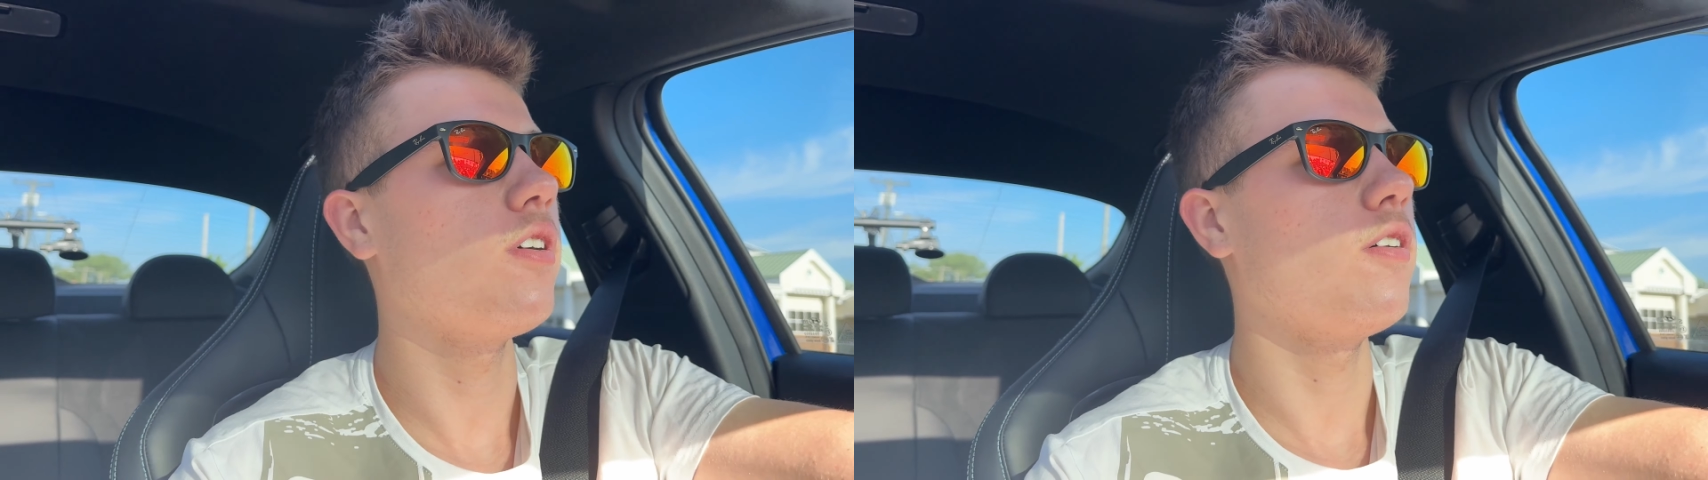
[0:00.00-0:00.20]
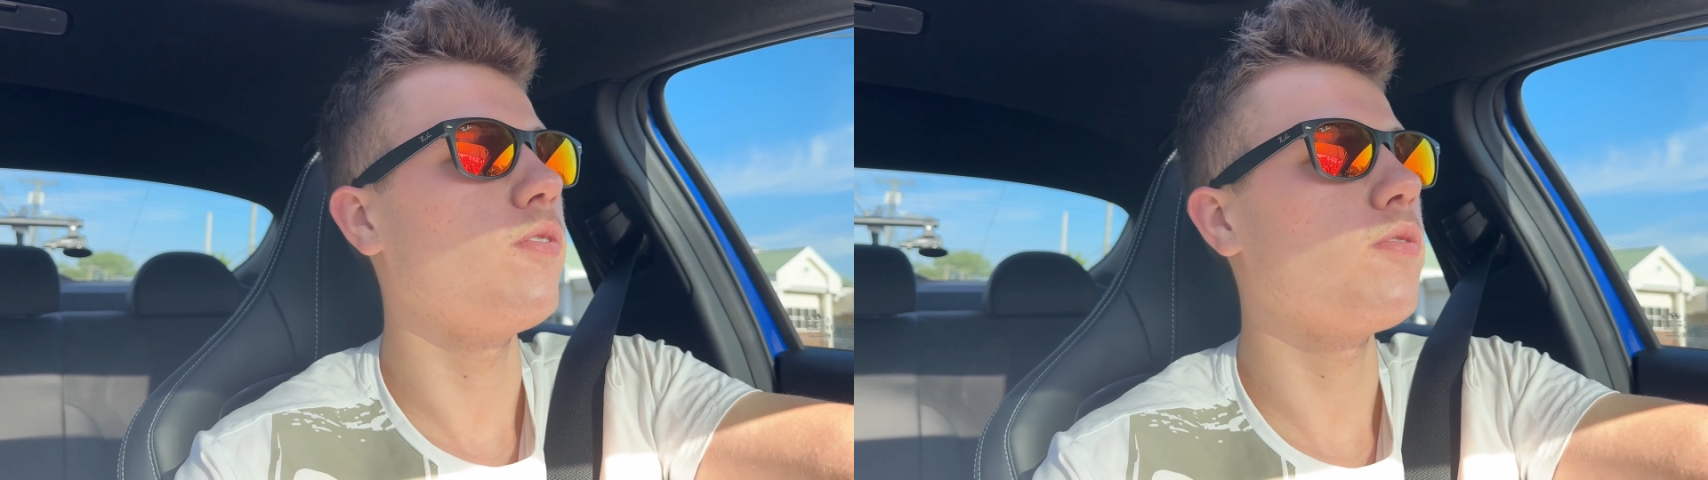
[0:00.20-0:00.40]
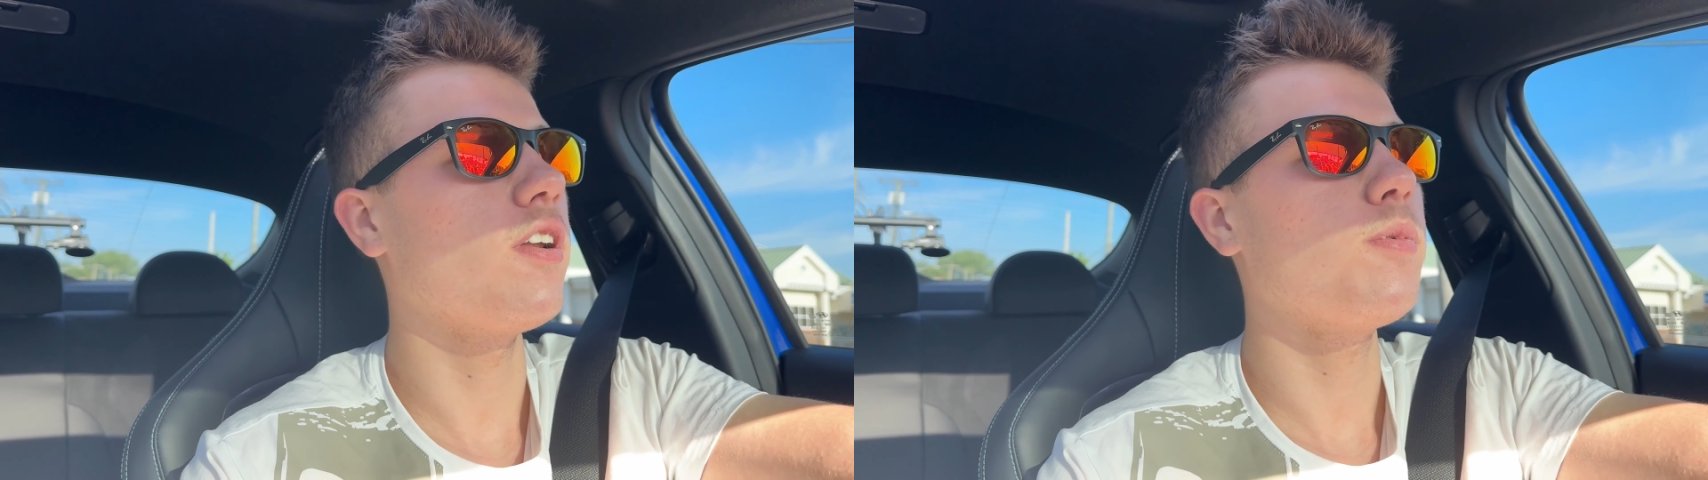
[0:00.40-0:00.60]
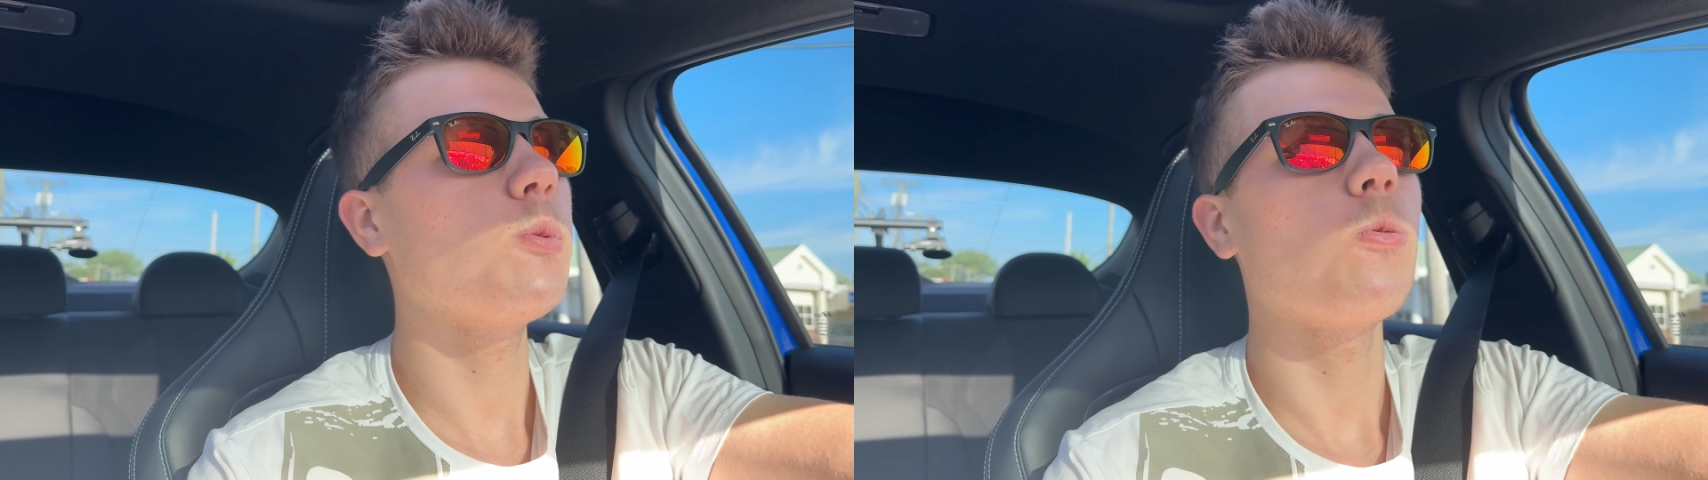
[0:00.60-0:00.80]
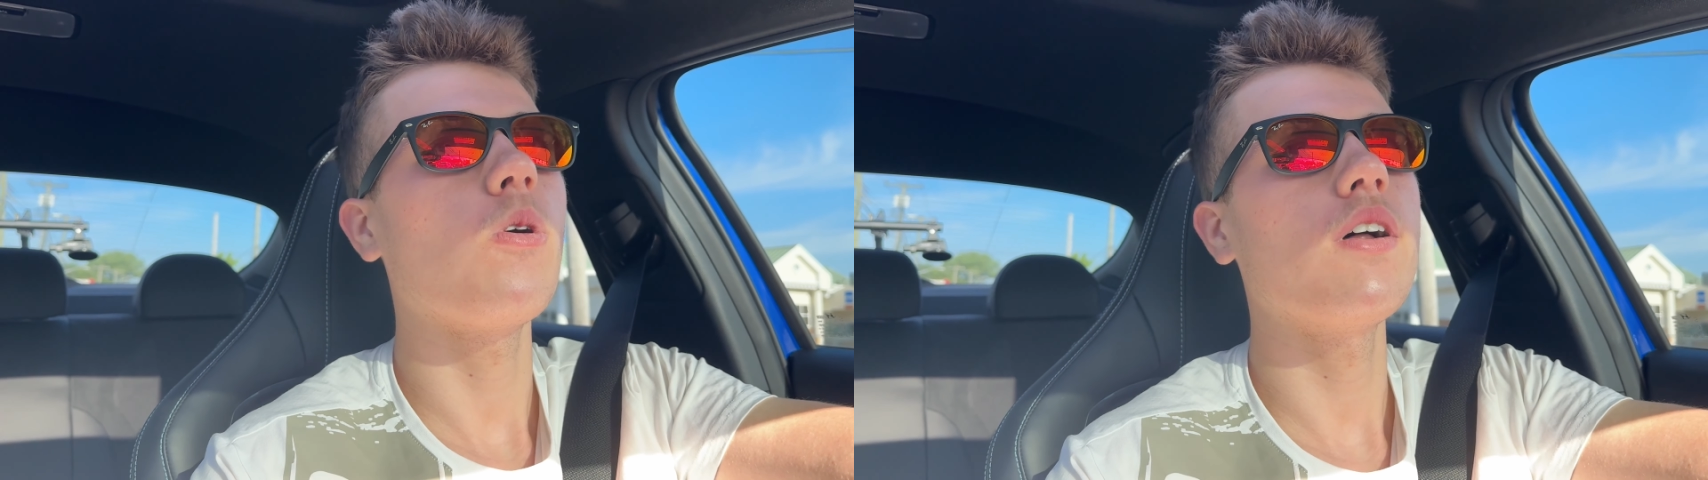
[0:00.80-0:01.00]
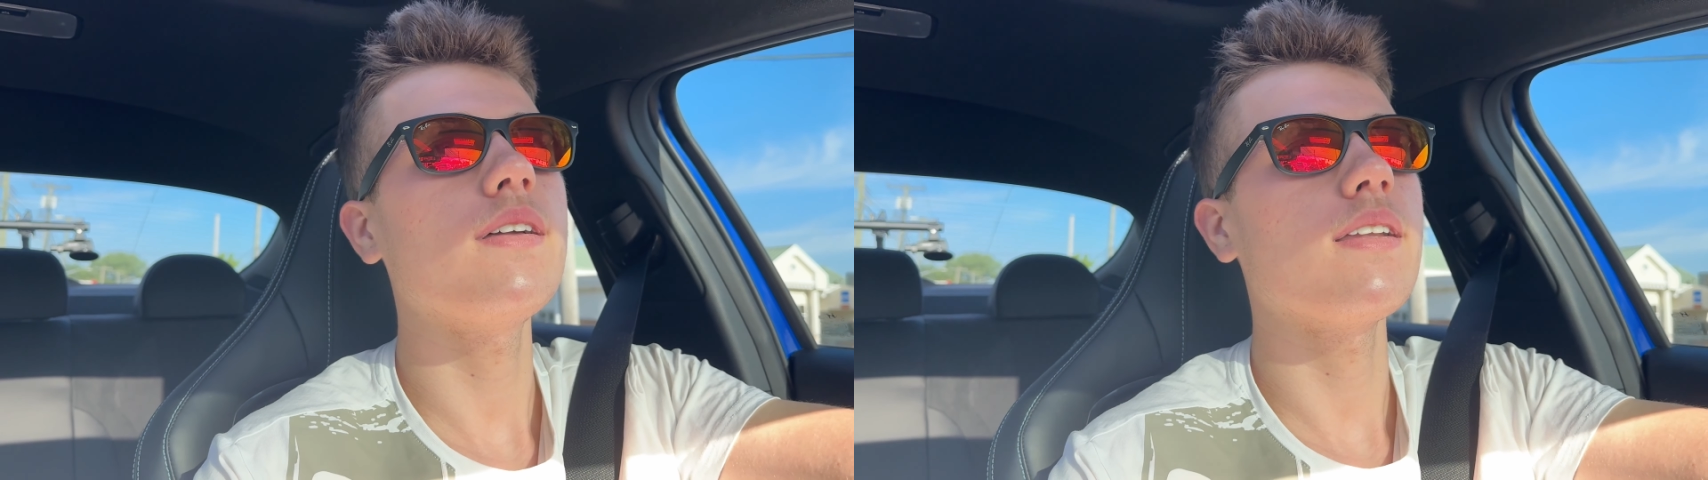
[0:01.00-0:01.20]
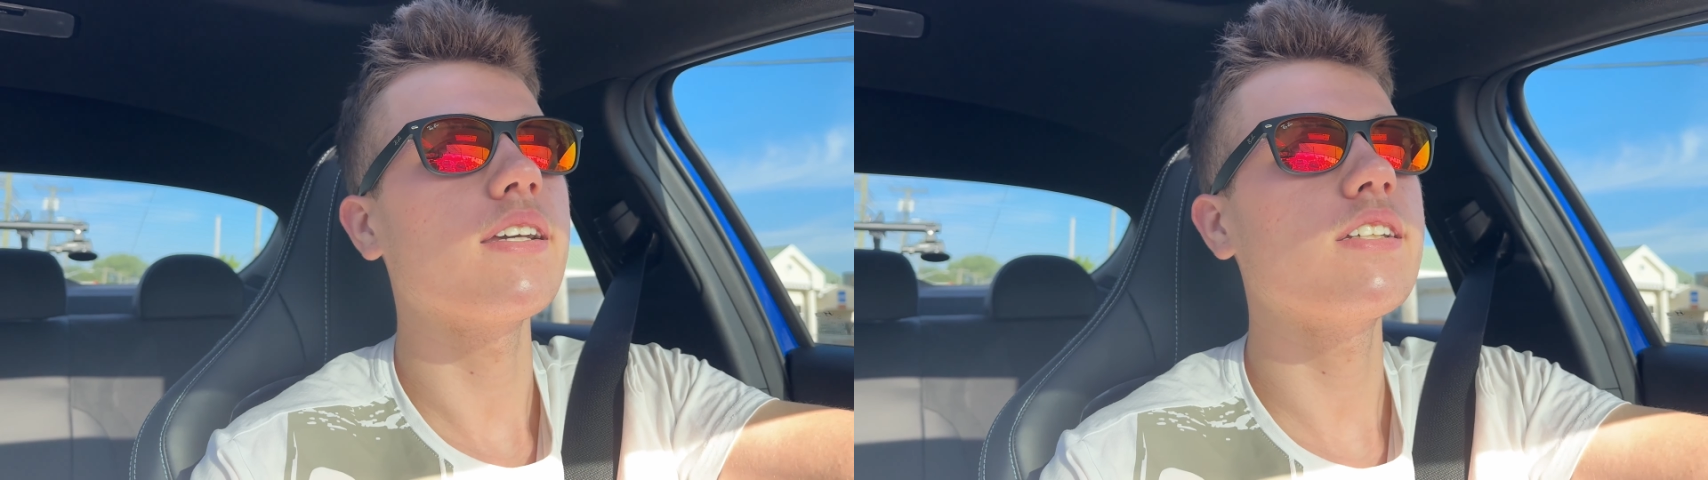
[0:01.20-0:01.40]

um, if enough people want it, like,